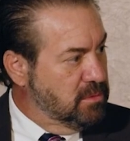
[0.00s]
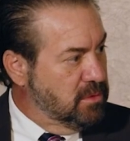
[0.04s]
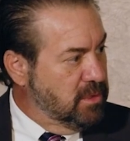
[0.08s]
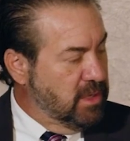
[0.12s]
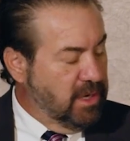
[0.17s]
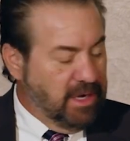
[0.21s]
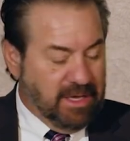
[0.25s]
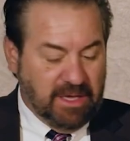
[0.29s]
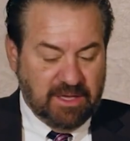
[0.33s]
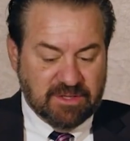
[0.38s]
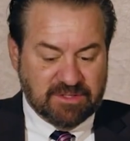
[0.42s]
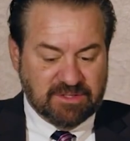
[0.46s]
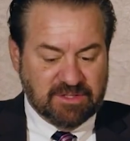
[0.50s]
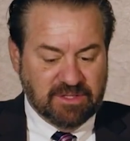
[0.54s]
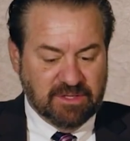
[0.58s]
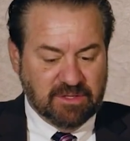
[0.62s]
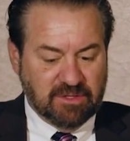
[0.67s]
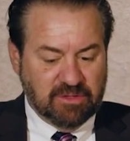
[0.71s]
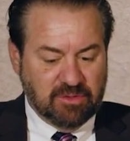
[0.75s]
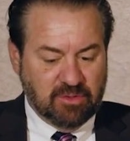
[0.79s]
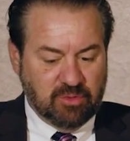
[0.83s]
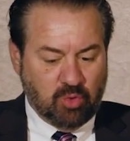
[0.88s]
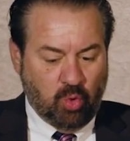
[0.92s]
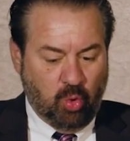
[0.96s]
And I guess the
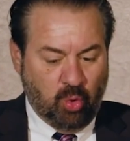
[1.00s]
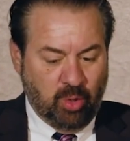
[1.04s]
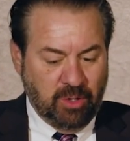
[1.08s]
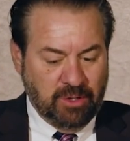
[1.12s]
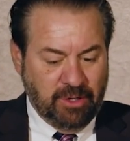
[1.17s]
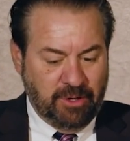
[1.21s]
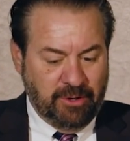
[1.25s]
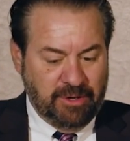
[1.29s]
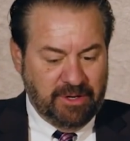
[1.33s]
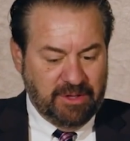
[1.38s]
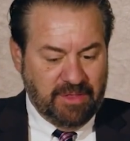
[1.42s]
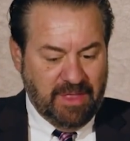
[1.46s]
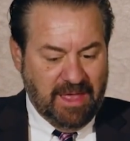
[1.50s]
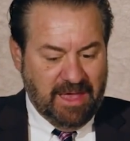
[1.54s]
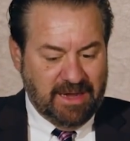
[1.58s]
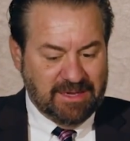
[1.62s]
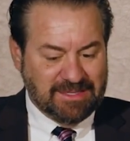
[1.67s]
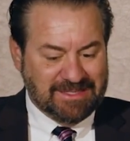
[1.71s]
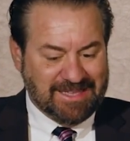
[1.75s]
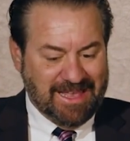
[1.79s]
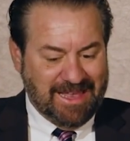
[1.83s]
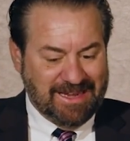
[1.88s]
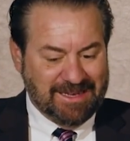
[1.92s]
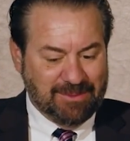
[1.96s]
corollary to that,
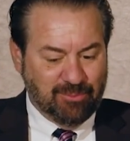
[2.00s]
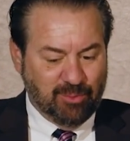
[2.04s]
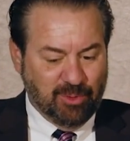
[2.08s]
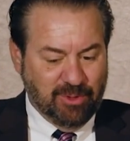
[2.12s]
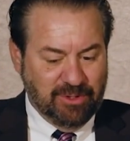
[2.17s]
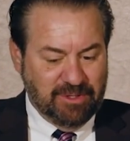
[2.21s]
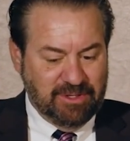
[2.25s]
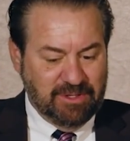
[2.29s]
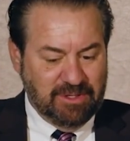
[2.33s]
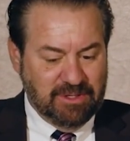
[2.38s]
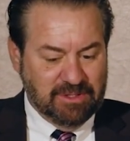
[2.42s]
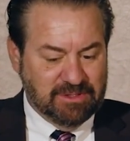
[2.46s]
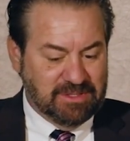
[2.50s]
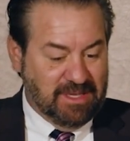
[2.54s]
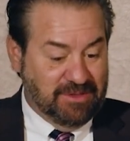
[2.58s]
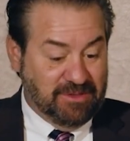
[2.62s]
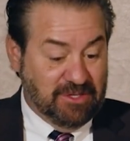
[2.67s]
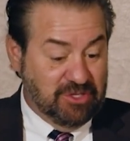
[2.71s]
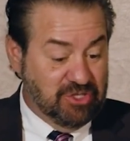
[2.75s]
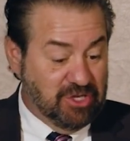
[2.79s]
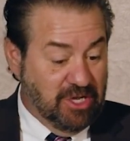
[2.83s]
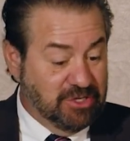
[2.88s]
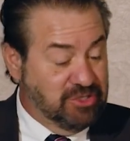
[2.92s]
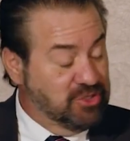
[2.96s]
is that
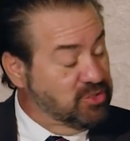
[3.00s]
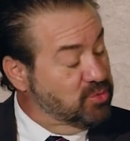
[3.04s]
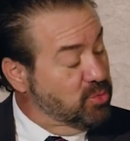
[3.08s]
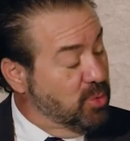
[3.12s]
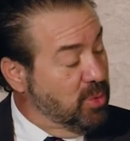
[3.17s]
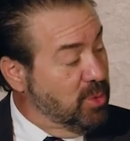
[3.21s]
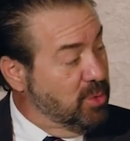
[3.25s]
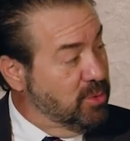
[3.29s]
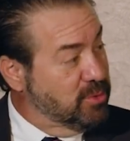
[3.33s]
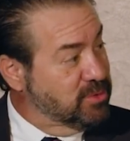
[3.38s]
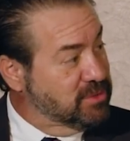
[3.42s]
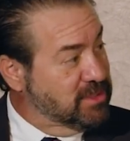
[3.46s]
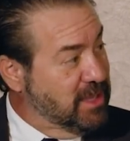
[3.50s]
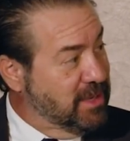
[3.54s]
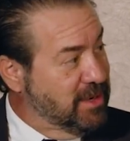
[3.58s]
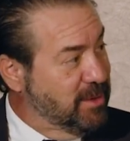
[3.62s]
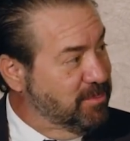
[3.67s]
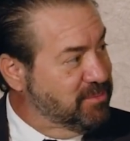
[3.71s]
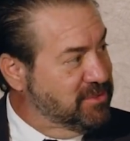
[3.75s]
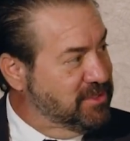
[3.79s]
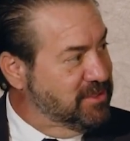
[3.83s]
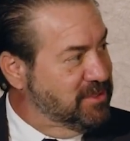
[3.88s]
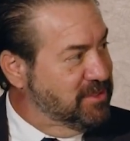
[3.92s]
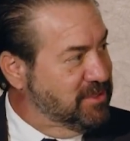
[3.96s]
the judge's role, or is that
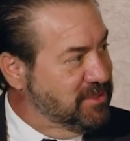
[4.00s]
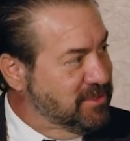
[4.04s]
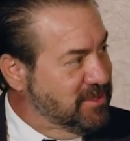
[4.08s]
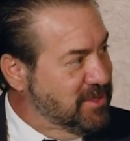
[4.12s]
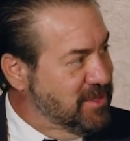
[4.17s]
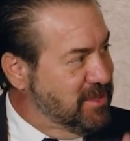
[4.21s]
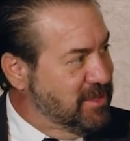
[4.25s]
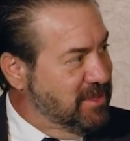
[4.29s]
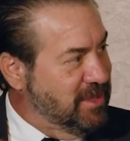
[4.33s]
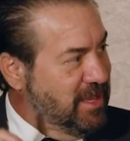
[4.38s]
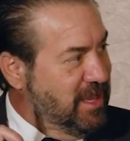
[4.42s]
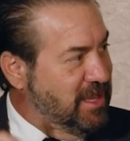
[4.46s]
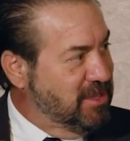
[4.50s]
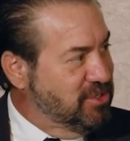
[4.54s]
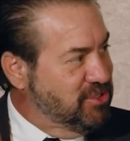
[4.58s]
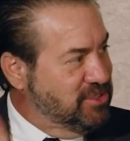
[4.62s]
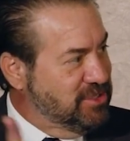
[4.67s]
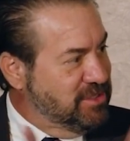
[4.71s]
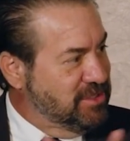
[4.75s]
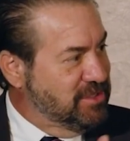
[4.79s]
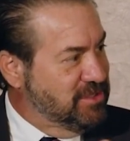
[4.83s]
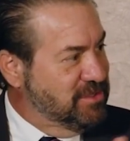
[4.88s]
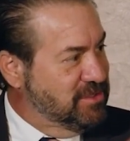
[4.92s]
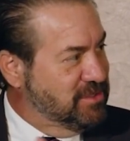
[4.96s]
up to the
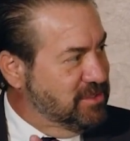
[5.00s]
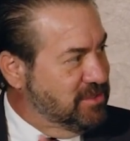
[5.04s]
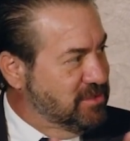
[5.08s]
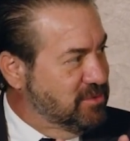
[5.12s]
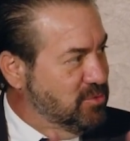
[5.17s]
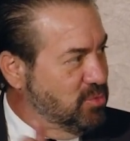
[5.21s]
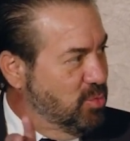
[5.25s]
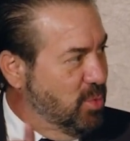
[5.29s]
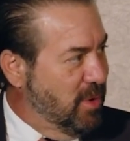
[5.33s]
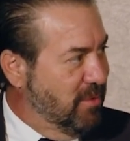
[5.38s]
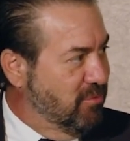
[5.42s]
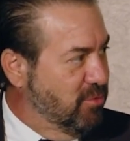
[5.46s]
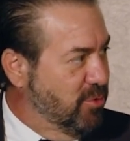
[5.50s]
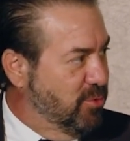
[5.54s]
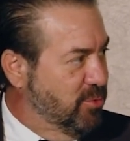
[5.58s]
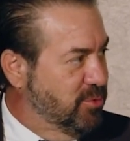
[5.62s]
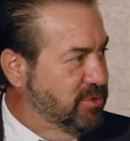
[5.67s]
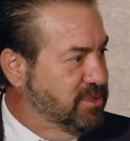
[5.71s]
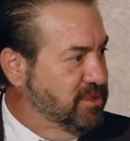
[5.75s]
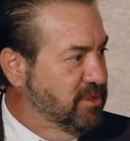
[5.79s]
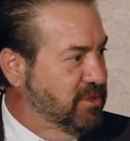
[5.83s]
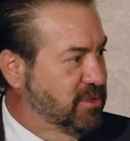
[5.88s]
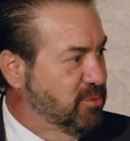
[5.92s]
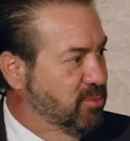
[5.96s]
AGs and whoever they're
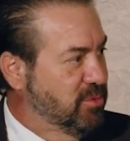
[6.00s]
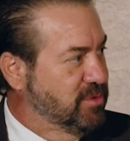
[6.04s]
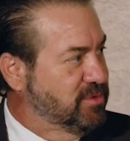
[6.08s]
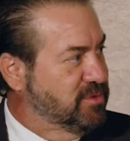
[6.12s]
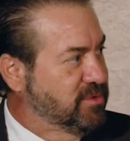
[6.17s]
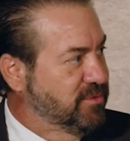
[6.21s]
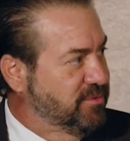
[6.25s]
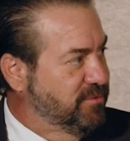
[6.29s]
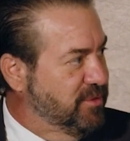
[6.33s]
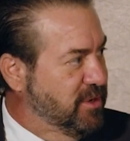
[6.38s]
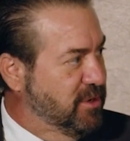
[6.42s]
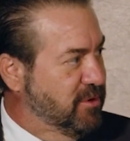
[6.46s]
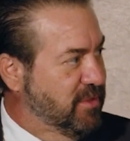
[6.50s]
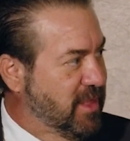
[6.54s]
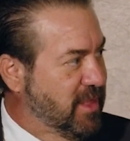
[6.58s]
dealing with to figure that out?